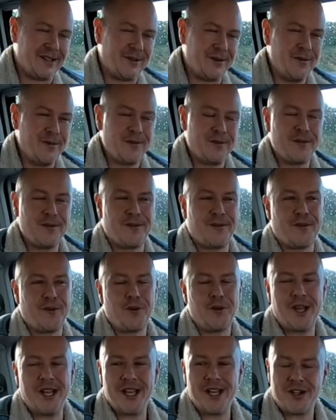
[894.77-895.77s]
I don't know the
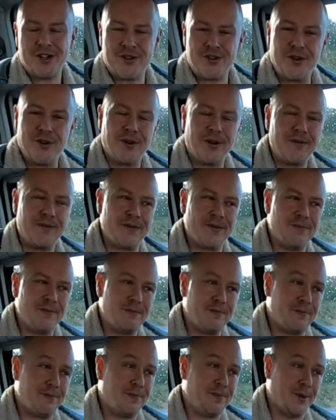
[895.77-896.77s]
full history of
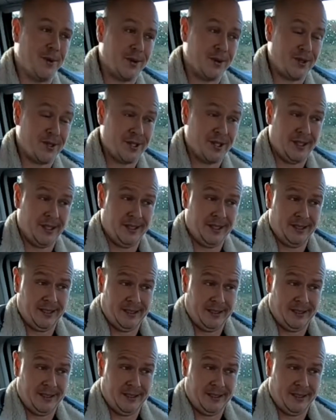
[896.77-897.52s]
them, but